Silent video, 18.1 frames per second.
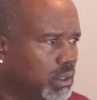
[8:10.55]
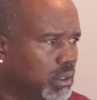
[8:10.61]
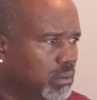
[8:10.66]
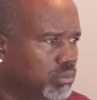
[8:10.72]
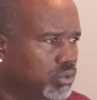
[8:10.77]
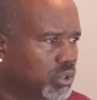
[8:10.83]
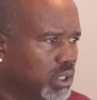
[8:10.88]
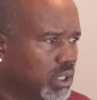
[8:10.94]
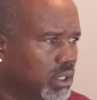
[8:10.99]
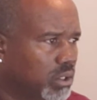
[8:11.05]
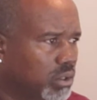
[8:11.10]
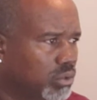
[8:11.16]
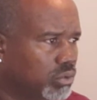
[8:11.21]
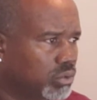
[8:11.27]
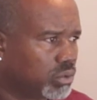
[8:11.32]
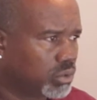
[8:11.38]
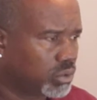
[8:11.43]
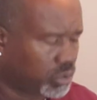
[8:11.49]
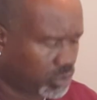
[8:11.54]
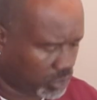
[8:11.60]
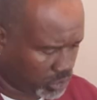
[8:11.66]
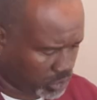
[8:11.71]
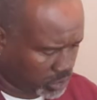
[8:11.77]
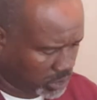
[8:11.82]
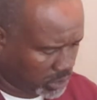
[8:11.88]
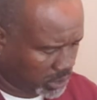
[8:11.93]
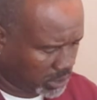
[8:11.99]
I'm trying to go
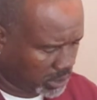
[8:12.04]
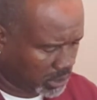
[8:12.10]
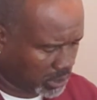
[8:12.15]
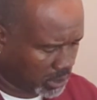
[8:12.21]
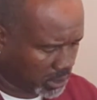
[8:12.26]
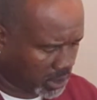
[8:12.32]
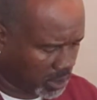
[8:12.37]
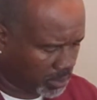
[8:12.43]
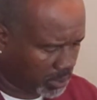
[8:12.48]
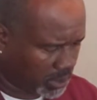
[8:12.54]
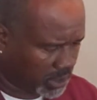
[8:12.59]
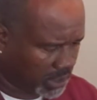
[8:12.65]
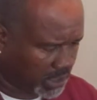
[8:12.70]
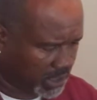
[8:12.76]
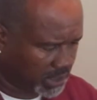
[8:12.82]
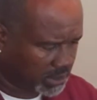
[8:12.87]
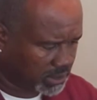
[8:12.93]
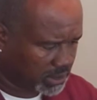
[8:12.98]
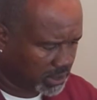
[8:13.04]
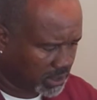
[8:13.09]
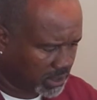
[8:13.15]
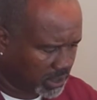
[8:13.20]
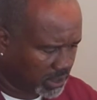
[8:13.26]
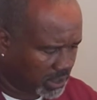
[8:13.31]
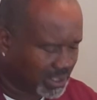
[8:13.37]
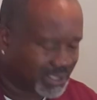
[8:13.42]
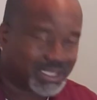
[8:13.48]
through a couple of these
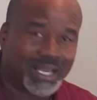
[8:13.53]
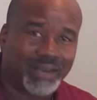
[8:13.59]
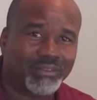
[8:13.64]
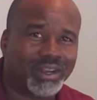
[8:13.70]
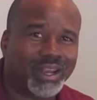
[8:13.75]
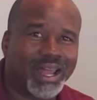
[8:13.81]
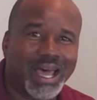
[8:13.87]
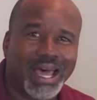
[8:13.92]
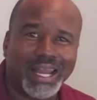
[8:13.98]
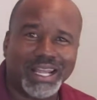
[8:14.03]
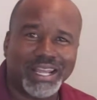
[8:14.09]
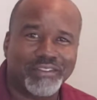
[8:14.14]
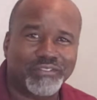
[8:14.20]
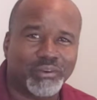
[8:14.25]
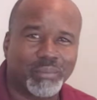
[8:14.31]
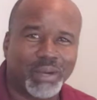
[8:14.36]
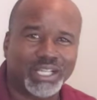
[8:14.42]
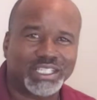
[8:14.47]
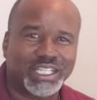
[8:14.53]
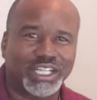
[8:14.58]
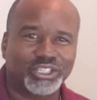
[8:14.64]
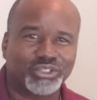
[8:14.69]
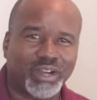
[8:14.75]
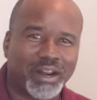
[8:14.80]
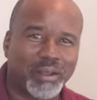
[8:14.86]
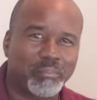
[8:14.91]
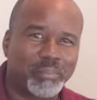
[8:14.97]
because I have a lot of information. I
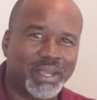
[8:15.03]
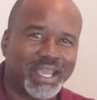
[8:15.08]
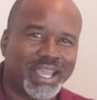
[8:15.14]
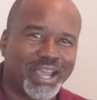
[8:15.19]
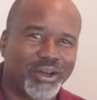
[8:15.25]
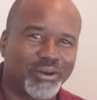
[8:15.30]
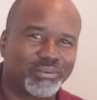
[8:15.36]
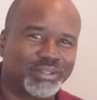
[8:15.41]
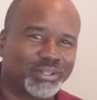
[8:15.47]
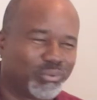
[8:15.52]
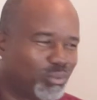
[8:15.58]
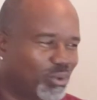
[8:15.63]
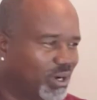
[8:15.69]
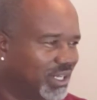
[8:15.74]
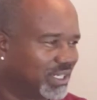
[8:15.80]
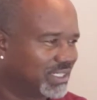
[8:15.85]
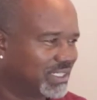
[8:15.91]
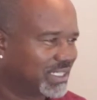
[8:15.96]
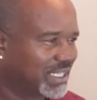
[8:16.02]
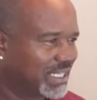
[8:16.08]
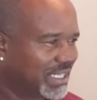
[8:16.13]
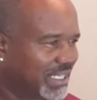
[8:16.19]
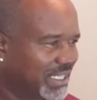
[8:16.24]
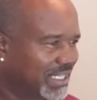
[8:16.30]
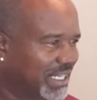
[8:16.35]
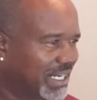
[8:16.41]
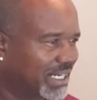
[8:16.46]
try to pick out the ones
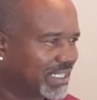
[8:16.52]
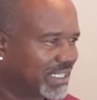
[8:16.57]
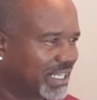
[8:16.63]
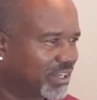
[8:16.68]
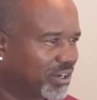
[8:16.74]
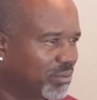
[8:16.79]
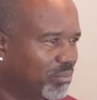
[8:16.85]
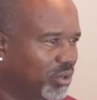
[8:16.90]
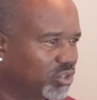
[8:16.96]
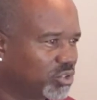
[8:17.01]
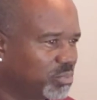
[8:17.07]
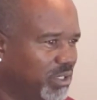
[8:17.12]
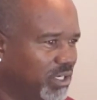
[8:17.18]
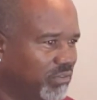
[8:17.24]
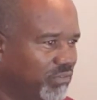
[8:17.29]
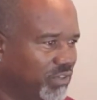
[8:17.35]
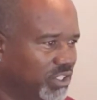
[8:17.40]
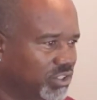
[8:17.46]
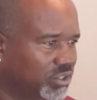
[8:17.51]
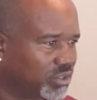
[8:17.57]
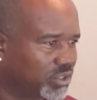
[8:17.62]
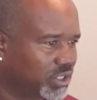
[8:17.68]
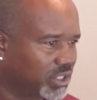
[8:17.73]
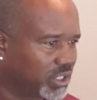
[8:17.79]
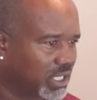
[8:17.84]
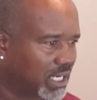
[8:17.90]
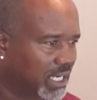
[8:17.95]
that I think are most beneficial to
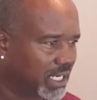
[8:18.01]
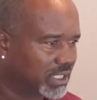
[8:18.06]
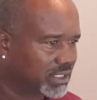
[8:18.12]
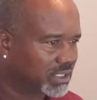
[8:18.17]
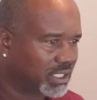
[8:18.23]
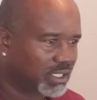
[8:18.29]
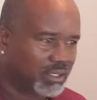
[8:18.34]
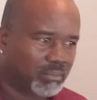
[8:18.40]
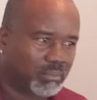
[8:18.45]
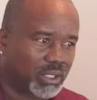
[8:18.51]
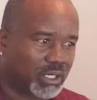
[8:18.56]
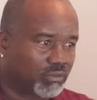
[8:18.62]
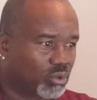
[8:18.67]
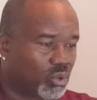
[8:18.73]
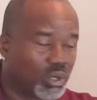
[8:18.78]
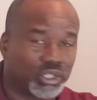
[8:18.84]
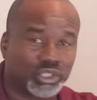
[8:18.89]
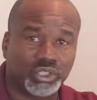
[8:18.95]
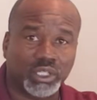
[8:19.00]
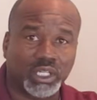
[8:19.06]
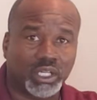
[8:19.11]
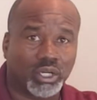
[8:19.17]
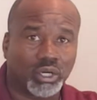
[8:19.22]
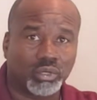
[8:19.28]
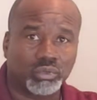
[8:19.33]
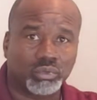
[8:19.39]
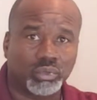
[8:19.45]
you guys. But of course, you can
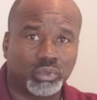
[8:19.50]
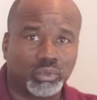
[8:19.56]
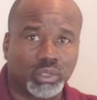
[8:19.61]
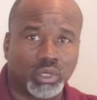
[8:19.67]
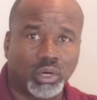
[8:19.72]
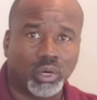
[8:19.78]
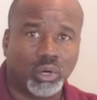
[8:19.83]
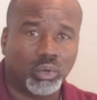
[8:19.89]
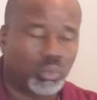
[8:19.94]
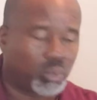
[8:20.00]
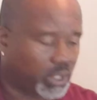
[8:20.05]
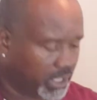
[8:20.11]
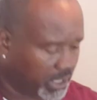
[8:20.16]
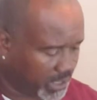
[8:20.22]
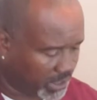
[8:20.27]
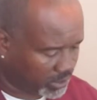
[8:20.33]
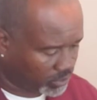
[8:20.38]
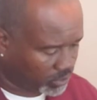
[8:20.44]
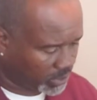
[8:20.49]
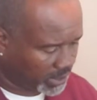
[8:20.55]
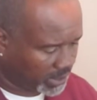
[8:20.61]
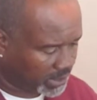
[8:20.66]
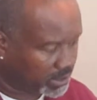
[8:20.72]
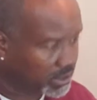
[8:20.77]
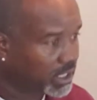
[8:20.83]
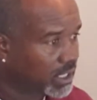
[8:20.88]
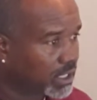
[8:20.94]
go through the whole week and read
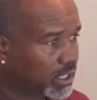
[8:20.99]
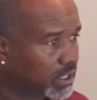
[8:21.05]
it.